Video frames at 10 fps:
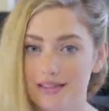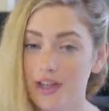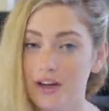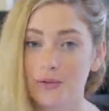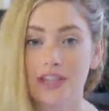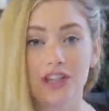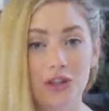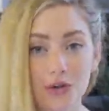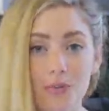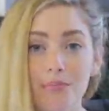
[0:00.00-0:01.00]
for not only
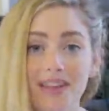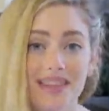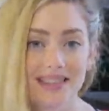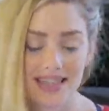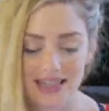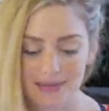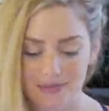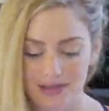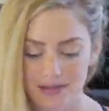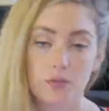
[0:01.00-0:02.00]
you, but the team.
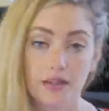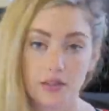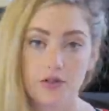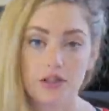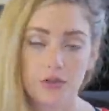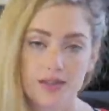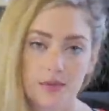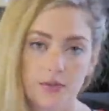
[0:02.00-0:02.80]
So what you do